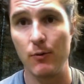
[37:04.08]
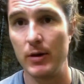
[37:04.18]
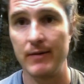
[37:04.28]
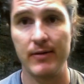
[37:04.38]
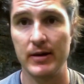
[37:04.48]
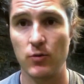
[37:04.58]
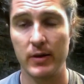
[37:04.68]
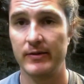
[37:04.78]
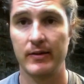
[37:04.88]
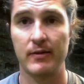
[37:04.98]
he wouldn't have hit
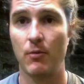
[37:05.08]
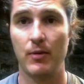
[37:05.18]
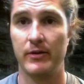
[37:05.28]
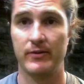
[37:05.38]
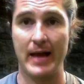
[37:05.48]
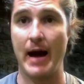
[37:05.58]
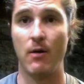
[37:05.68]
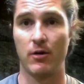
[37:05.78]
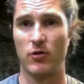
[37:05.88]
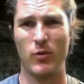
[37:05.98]
26 home runs
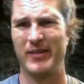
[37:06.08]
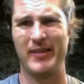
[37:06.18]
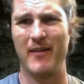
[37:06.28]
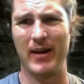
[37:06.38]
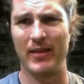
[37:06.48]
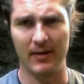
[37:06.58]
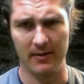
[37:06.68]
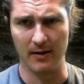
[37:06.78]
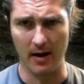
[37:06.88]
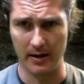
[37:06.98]
now, or 27 I think
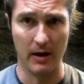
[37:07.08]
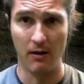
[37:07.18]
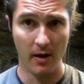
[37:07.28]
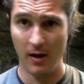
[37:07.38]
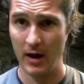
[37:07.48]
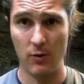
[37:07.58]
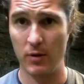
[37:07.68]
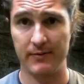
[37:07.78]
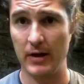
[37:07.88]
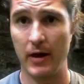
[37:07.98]
he's got now. He
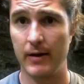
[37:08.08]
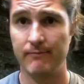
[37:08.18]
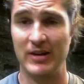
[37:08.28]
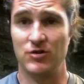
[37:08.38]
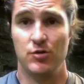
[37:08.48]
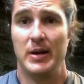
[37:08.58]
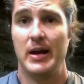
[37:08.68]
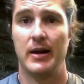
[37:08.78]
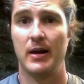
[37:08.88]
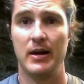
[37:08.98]
wouldn't have done it. He's too
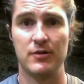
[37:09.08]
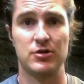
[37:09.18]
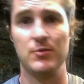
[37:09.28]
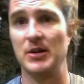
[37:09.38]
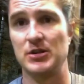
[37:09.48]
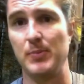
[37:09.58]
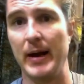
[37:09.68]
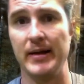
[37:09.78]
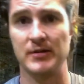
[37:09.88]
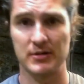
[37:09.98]
big. There's too much
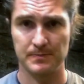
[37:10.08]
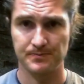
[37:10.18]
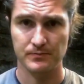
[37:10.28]
space.